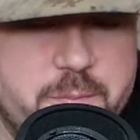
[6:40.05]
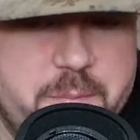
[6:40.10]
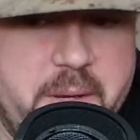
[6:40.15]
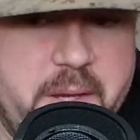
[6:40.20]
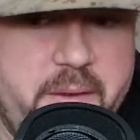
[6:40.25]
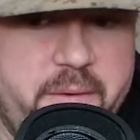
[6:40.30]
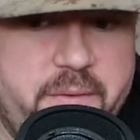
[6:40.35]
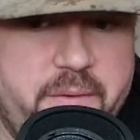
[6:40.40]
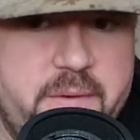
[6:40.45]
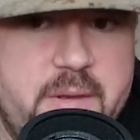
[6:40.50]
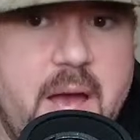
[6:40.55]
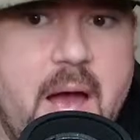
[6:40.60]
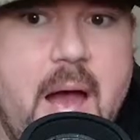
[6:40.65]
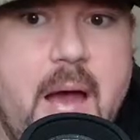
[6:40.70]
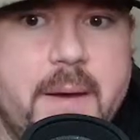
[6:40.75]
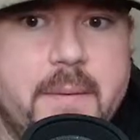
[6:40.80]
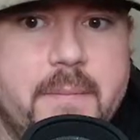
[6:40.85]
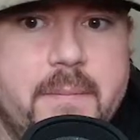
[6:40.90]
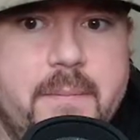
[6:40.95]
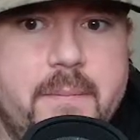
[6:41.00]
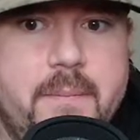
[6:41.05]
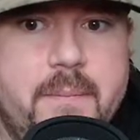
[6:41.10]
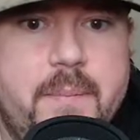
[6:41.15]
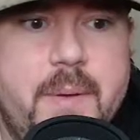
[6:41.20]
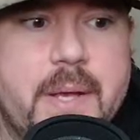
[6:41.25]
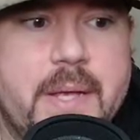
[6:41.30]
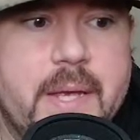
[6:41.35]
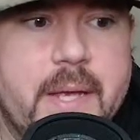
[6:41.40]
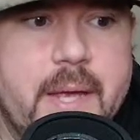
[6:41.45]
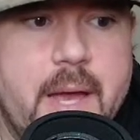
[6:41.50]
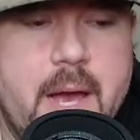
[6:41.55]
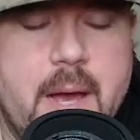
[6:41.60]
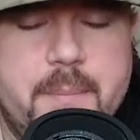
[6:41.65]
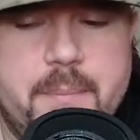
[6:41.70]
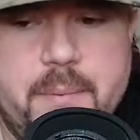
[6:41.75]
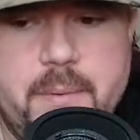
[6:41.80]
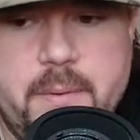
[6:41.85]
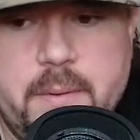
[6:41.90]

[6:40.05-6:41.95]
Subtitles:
means not picking up,